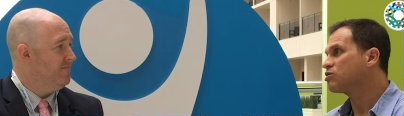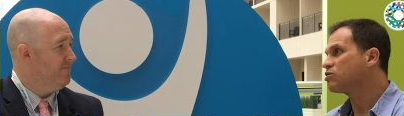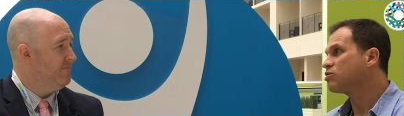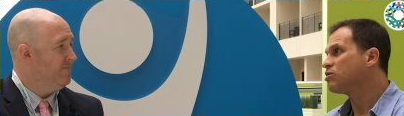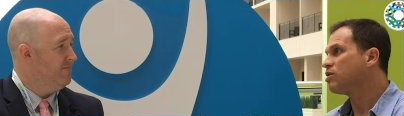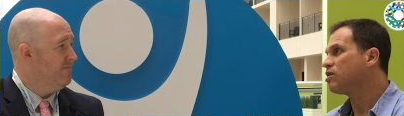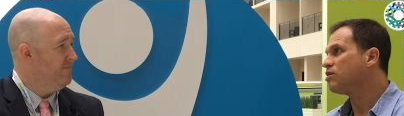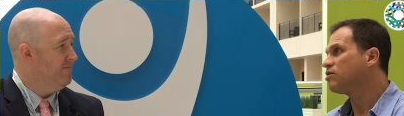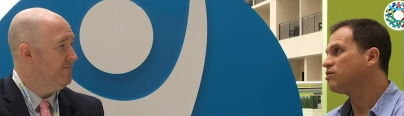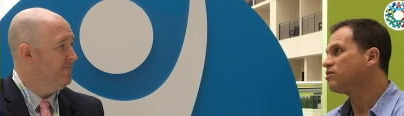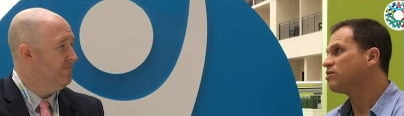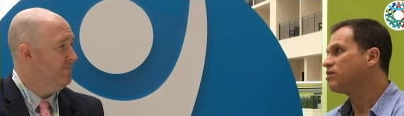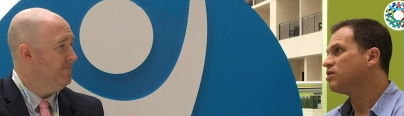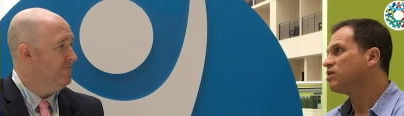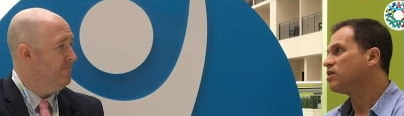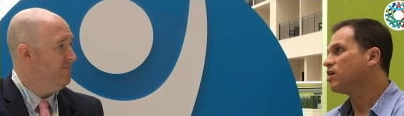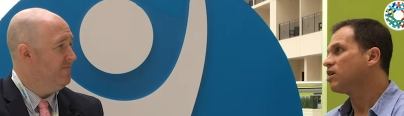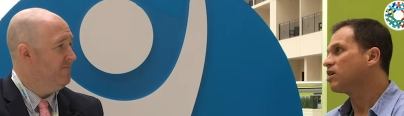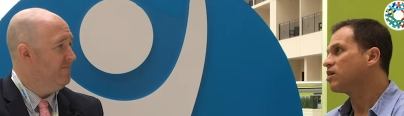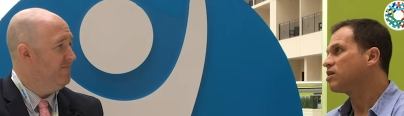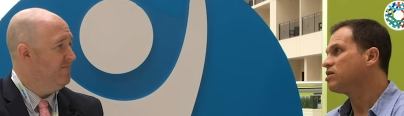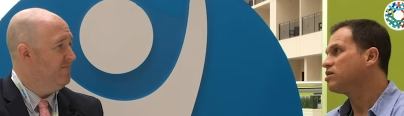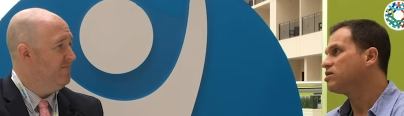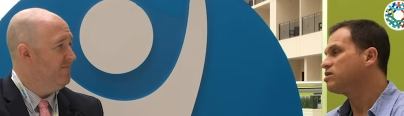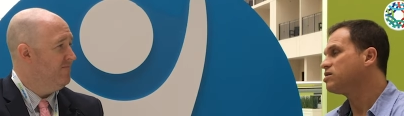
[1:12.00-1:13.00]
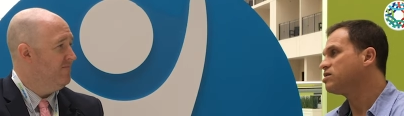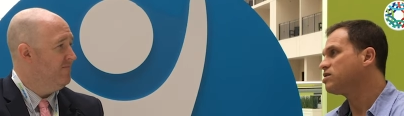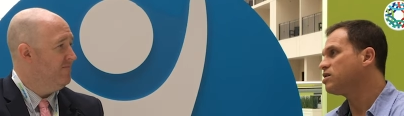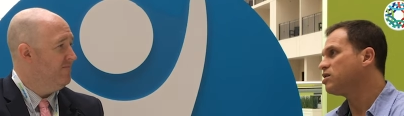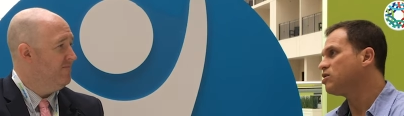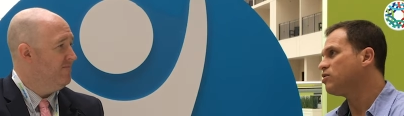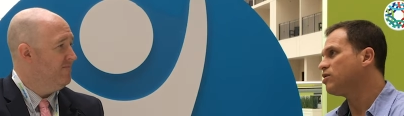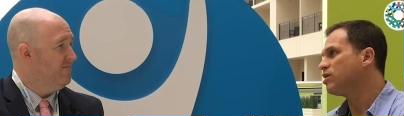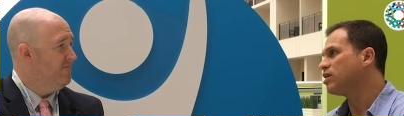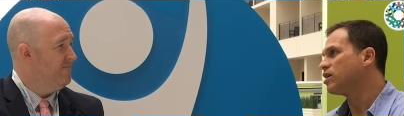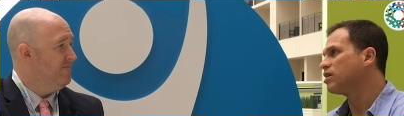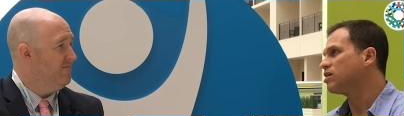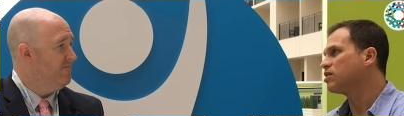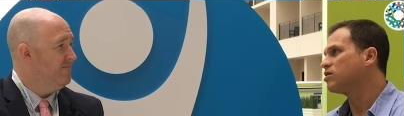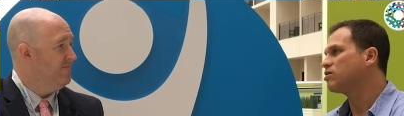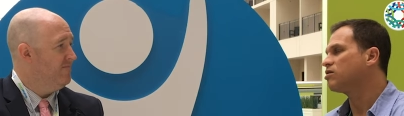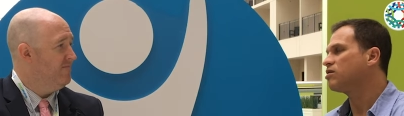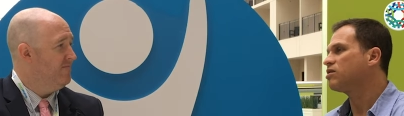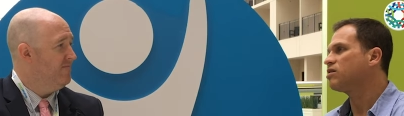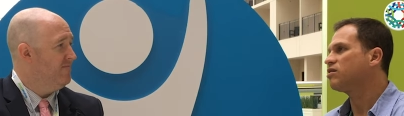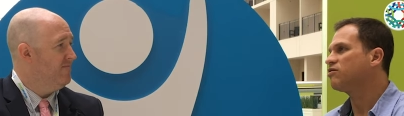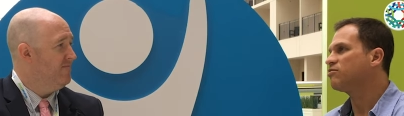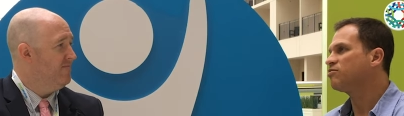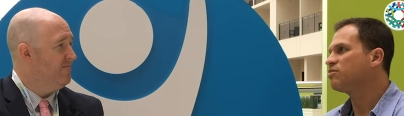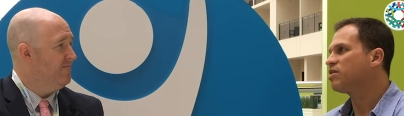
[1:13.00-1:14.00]
Speaker 1: 12 are considering it or
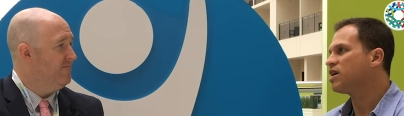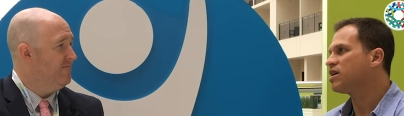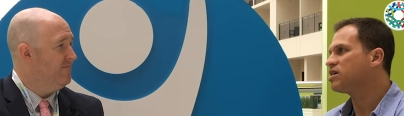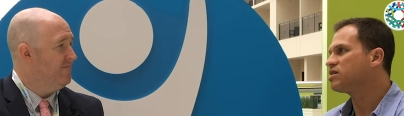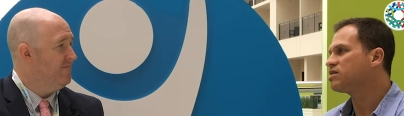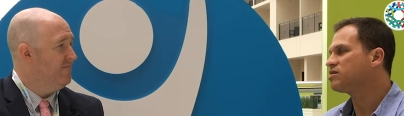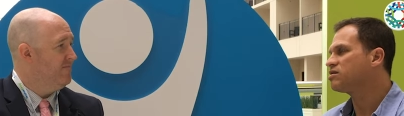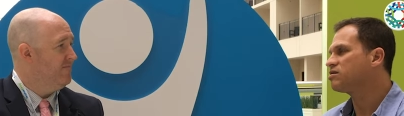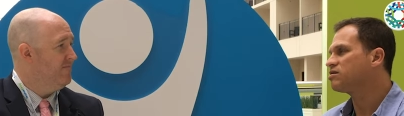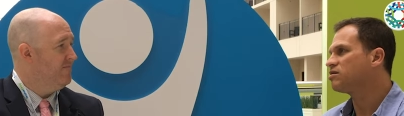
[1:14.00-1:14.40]
have passed